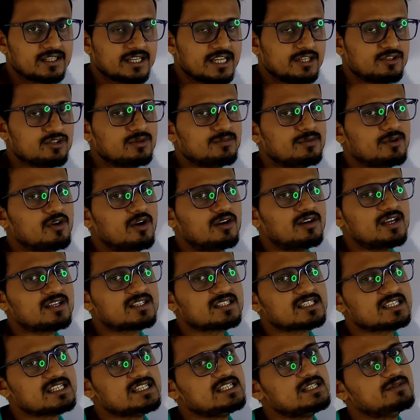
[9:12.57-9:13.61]
It will be called
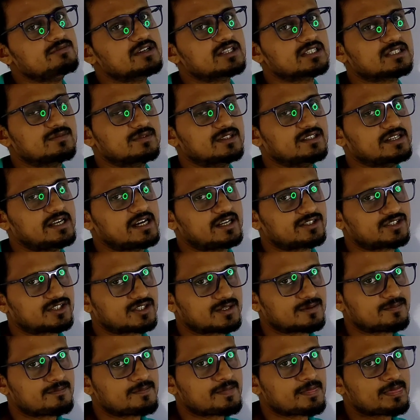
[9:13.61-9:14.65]
as irreversible reaction.